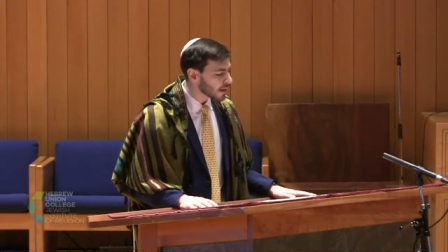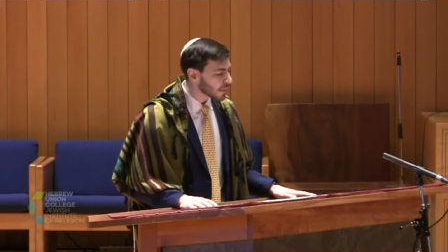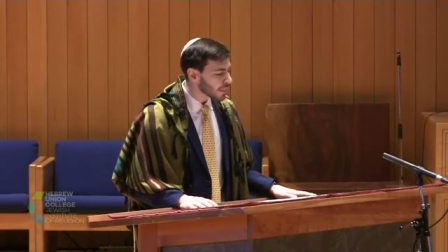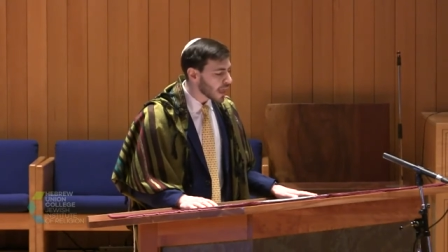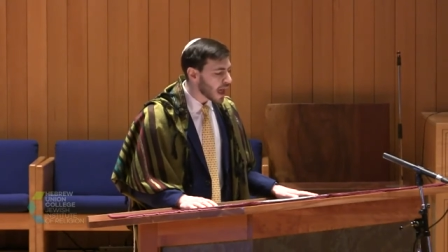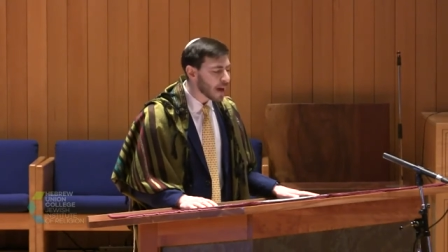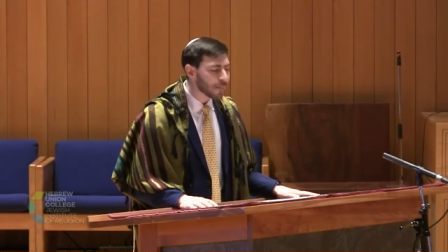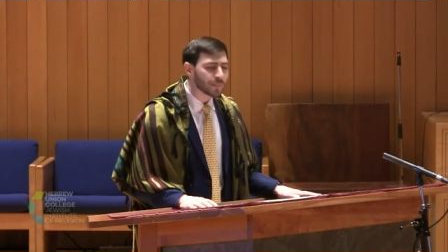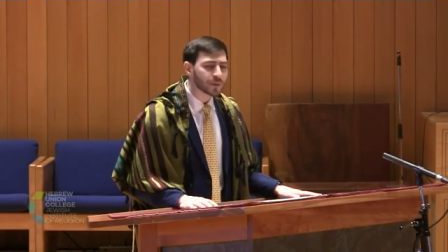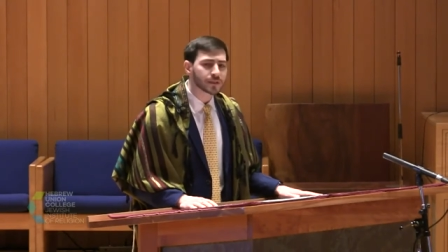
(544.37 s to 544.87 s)

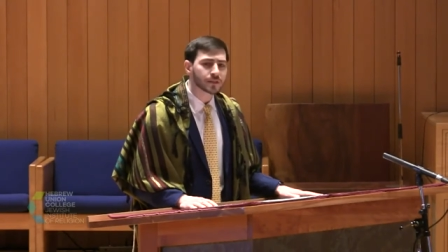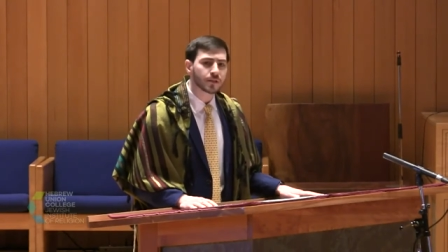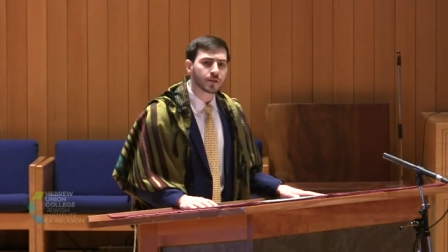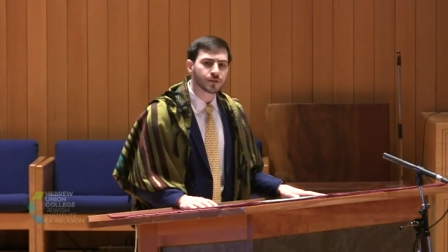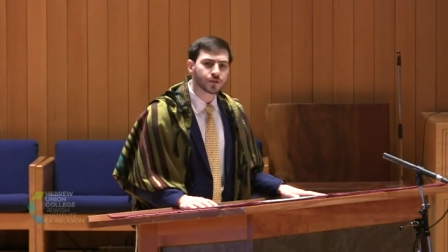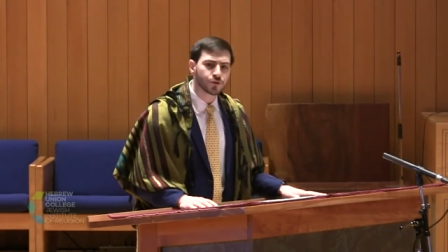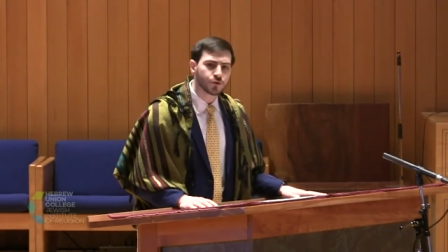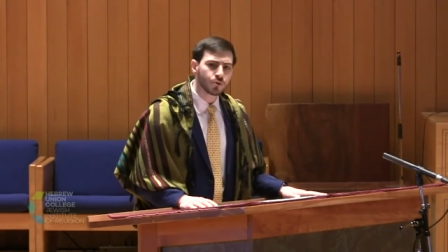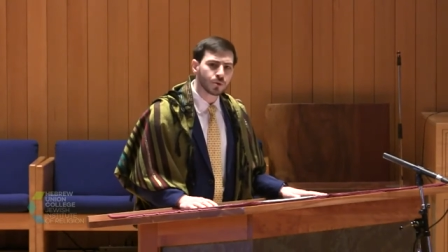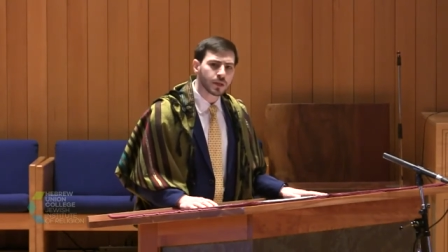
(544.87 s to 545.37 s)
lapis
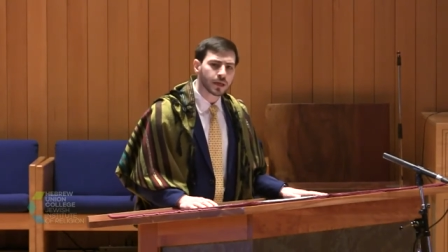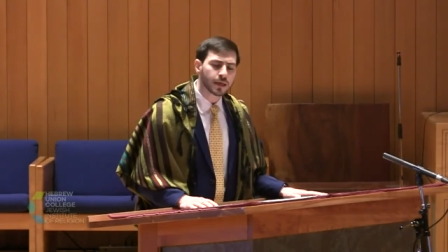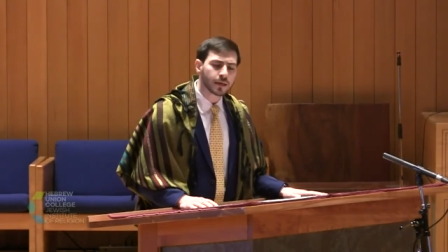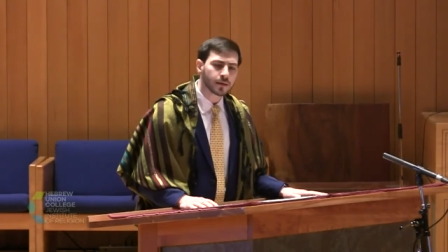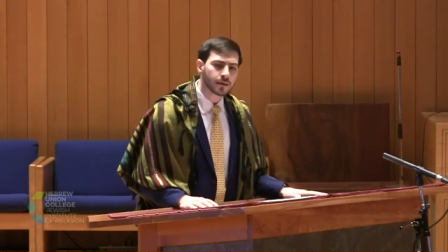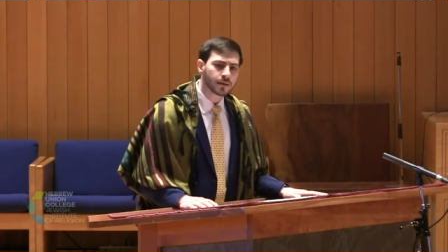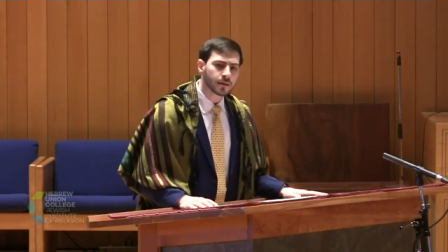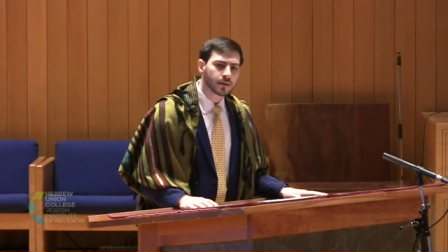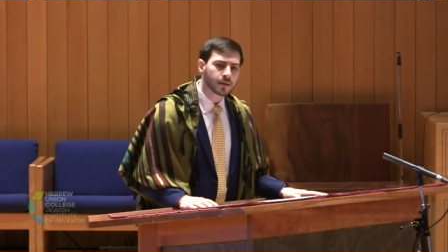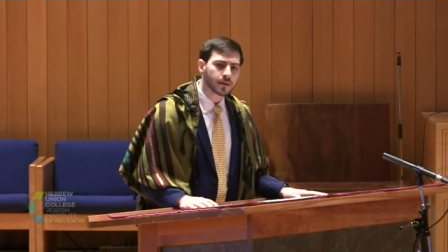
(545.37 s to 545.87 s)
lazuli,
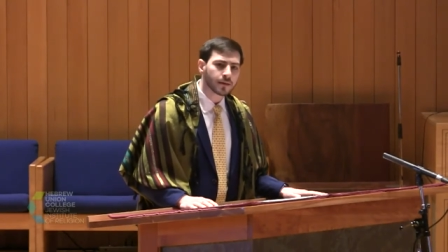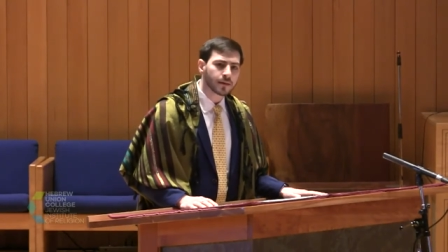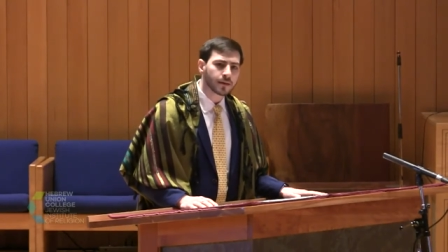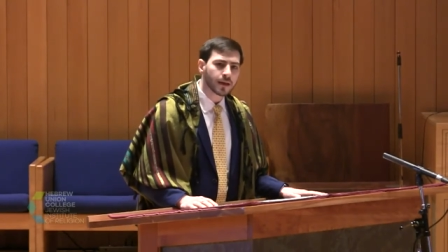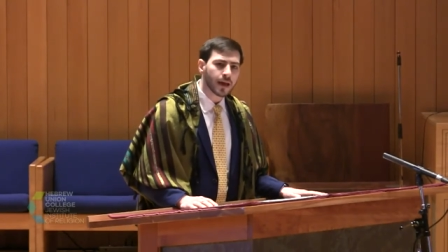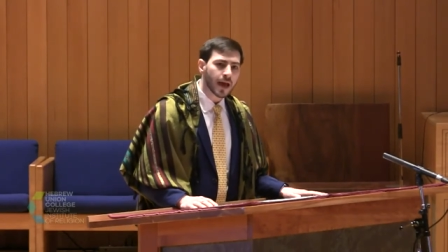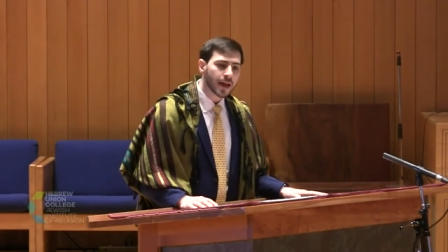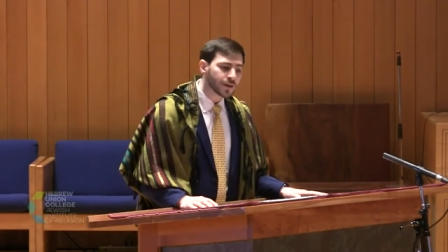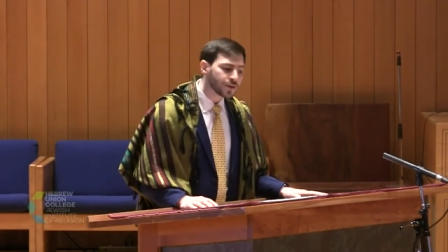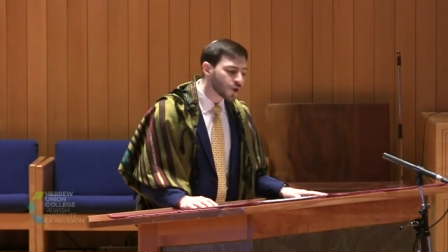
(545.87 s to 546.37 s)

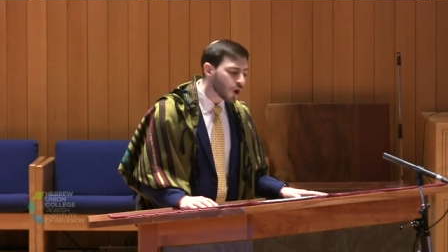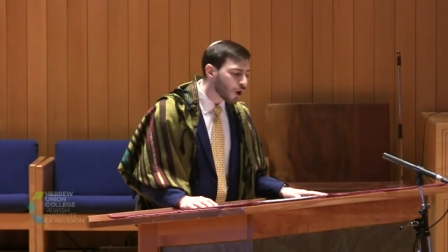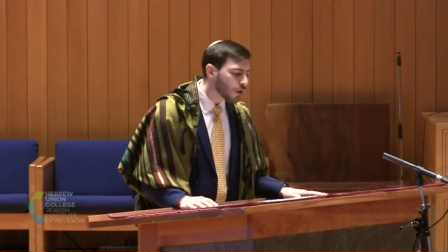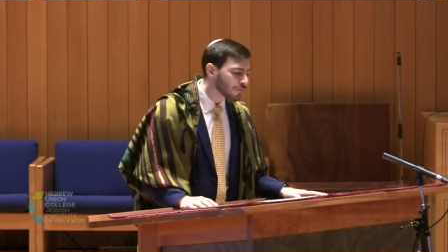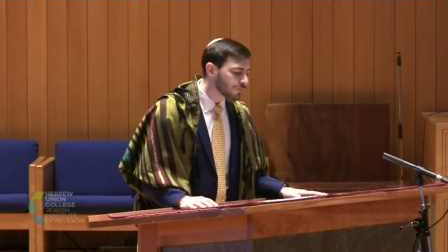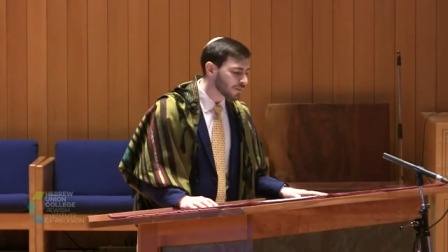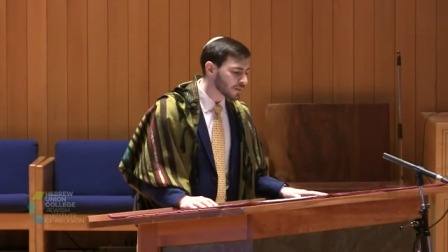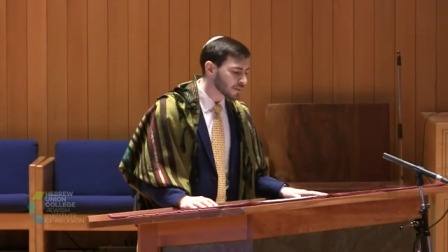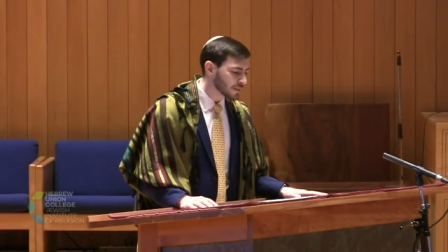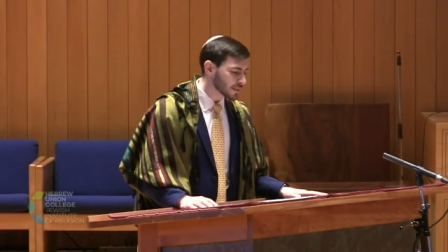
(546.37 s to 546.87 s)
and
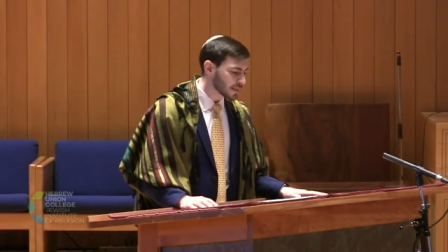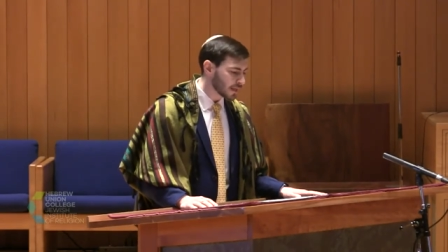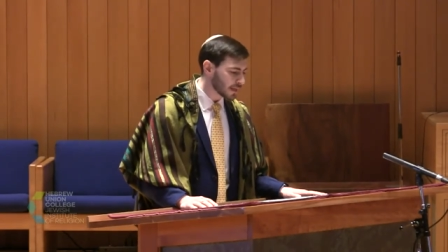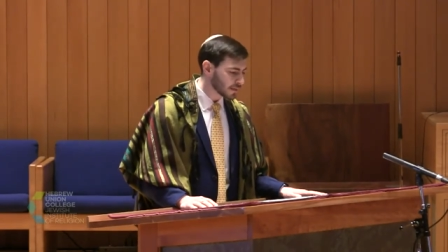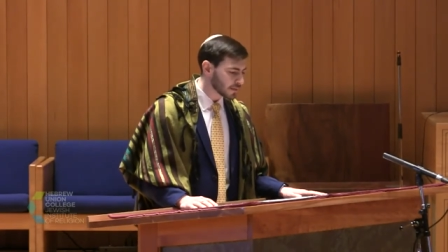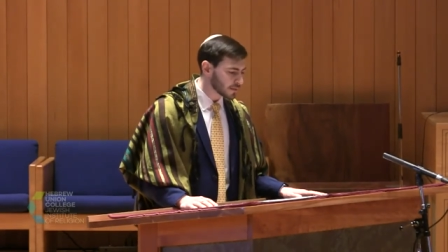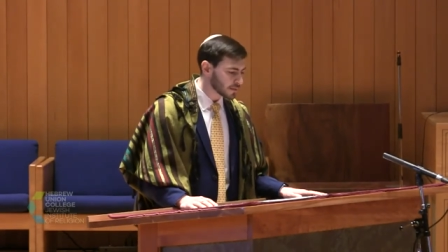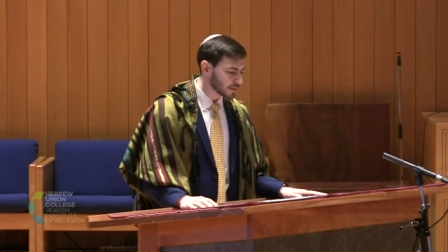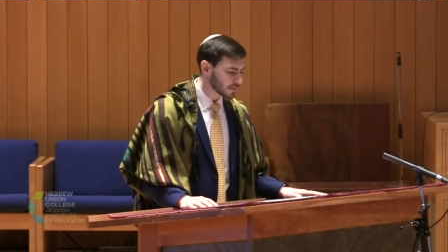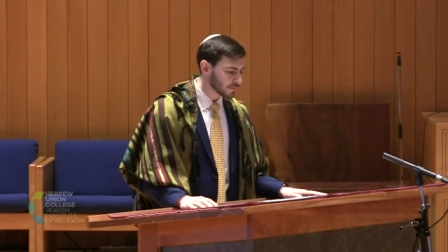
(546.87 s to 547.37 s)
dolphin
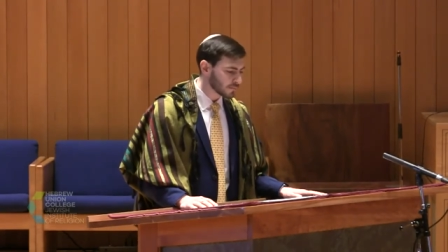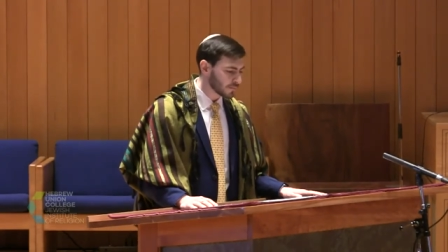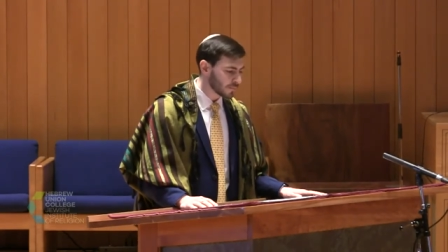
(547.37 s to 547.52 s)
skins.